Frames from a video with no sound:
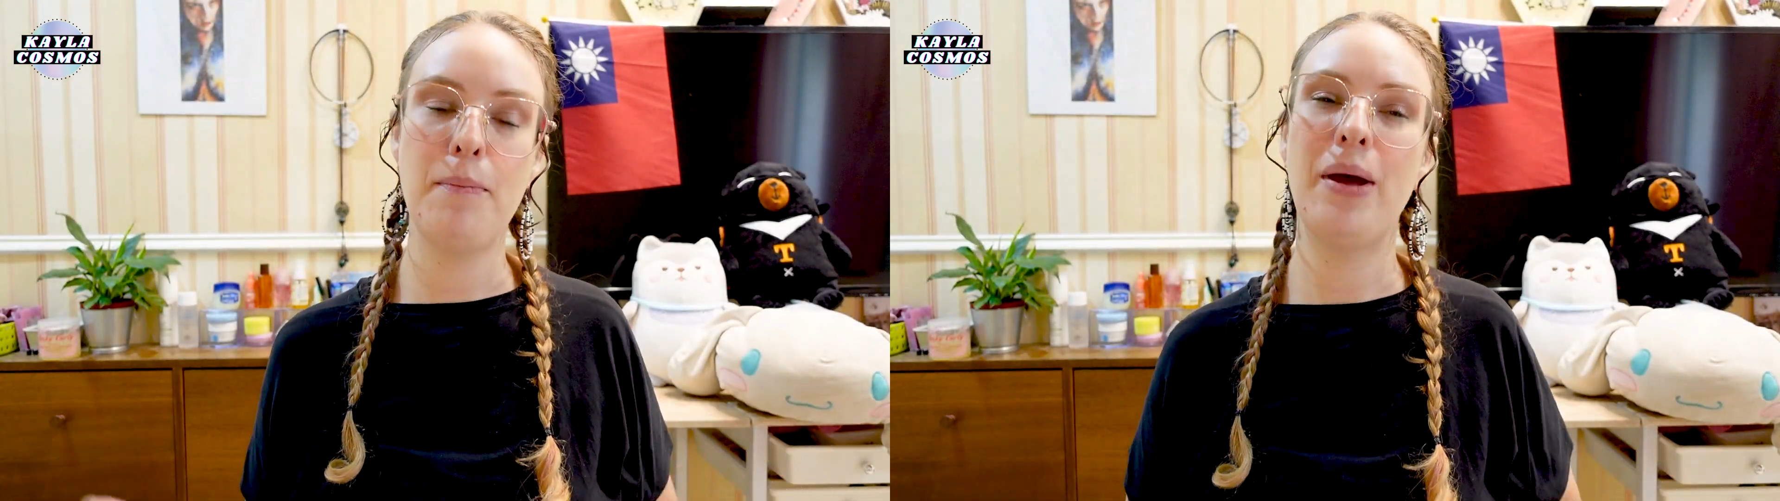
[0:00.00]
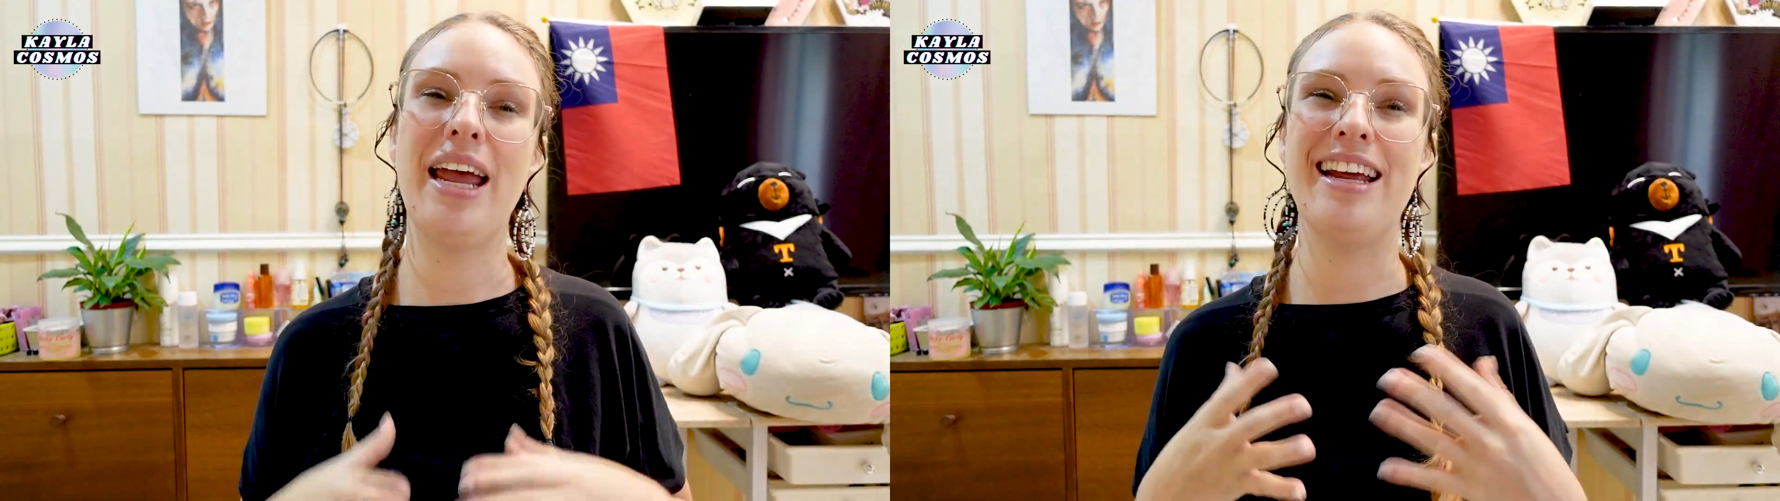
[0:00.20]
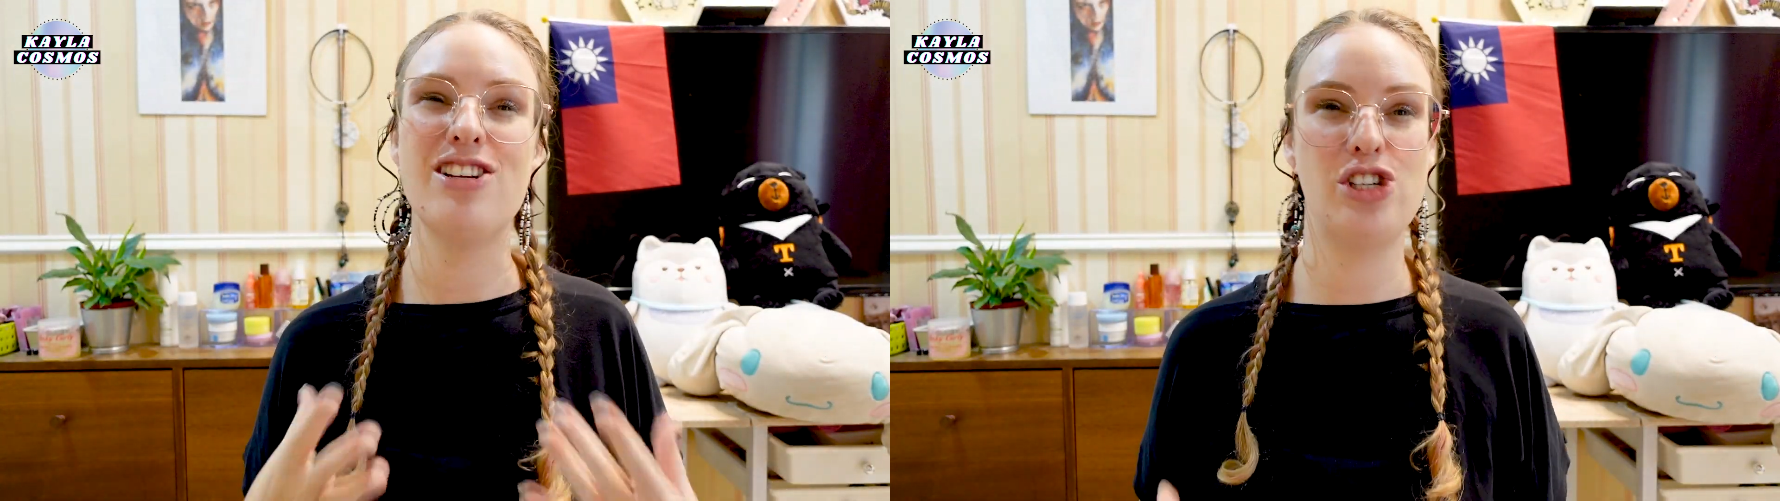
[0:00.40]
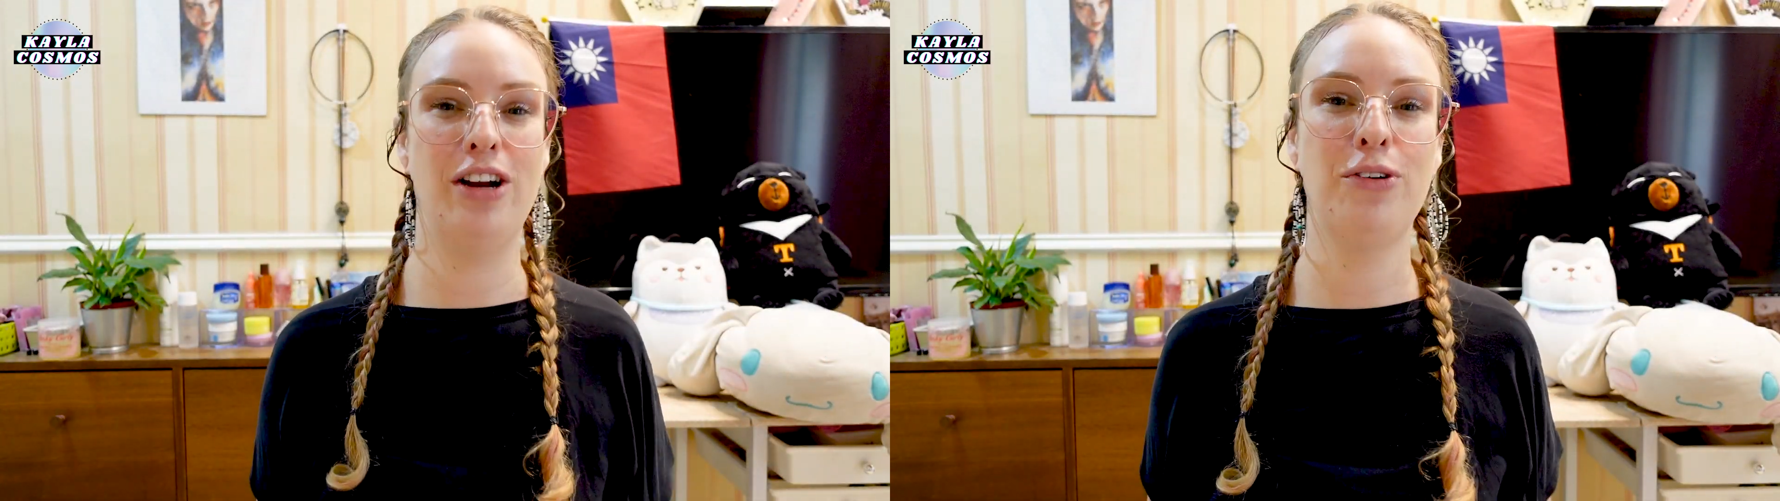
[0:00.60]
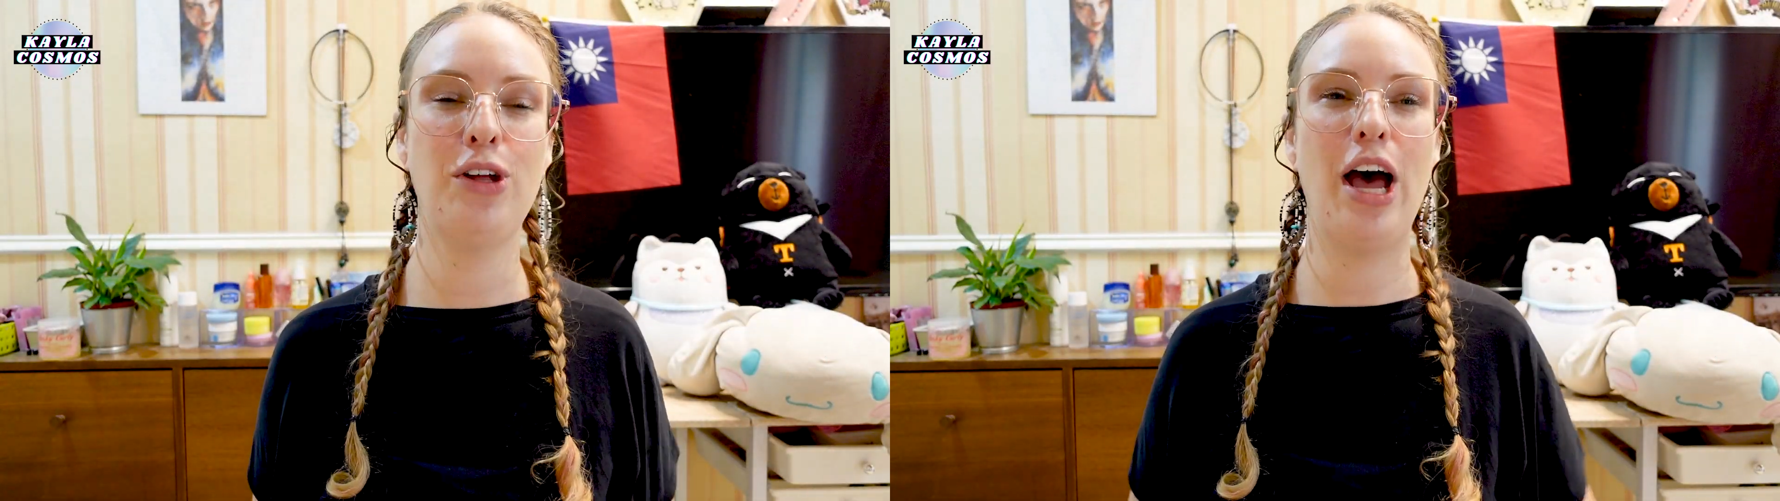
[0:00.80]
But in
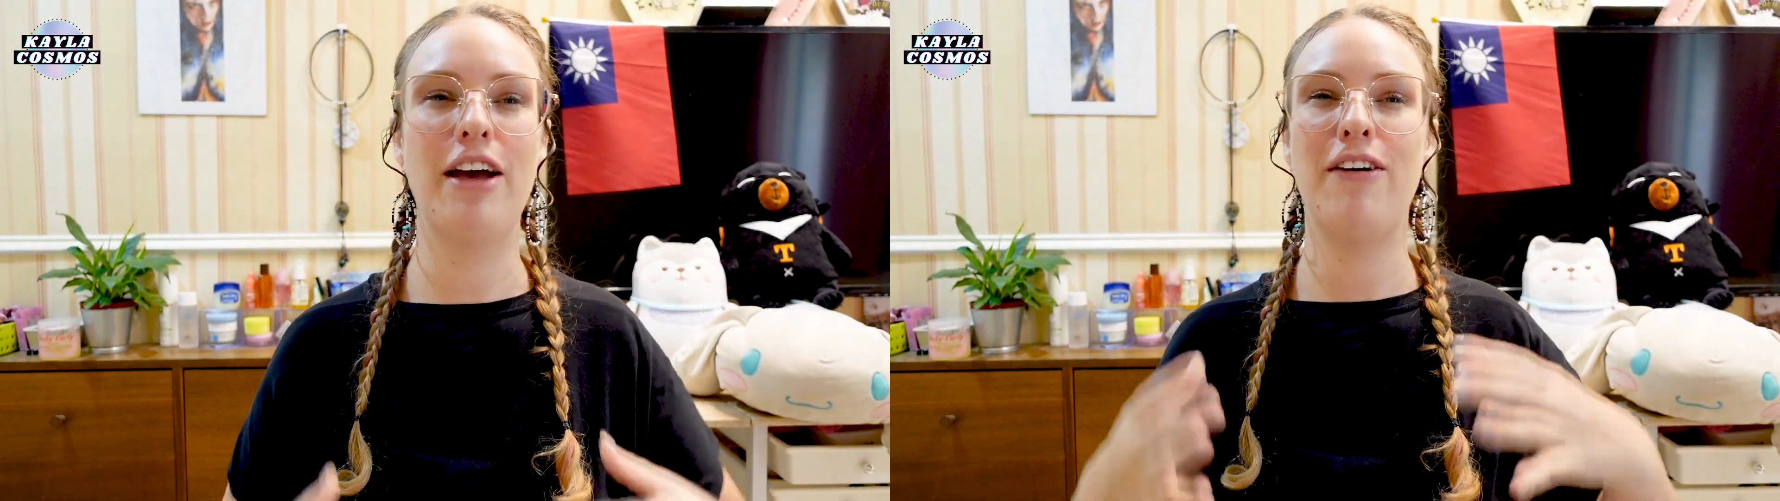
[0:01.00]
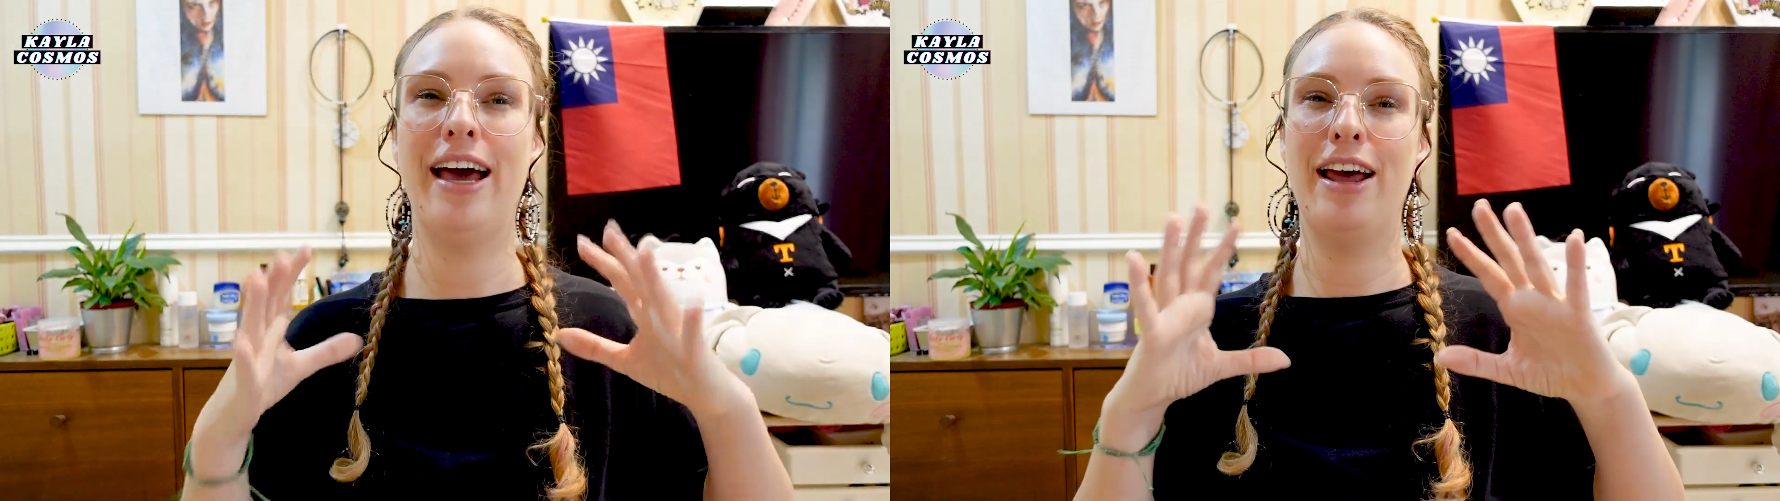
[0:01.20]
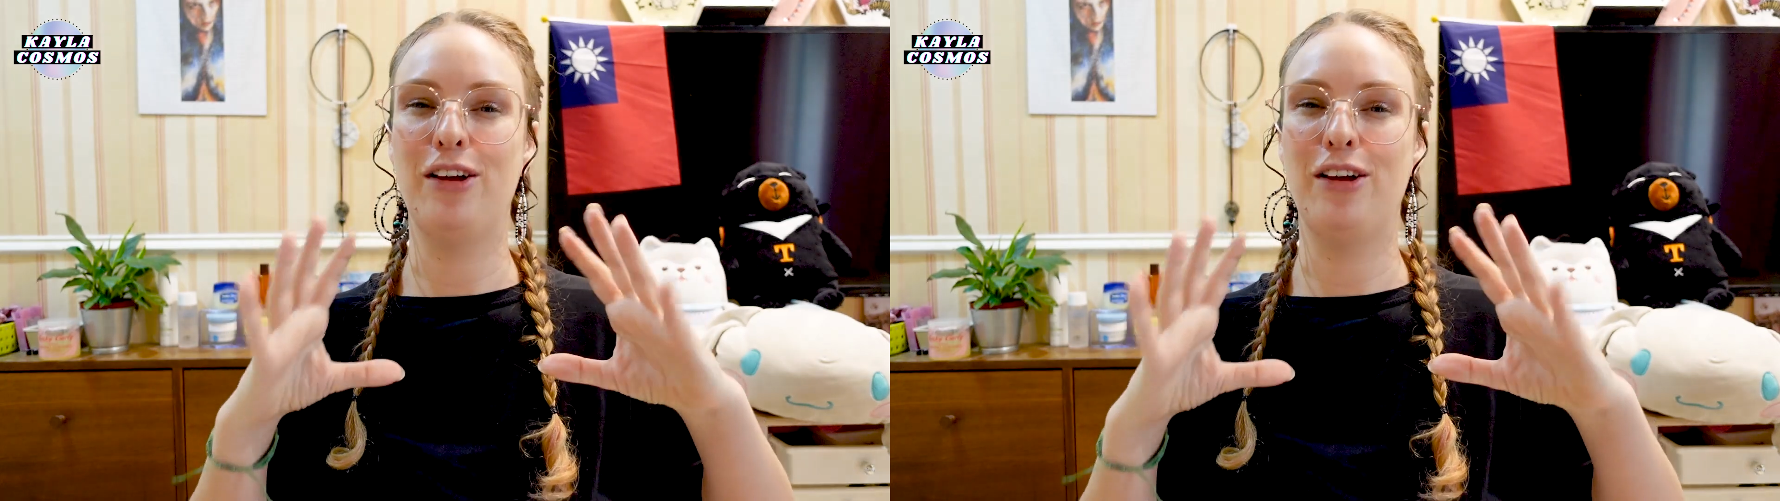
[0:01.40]
general, I've had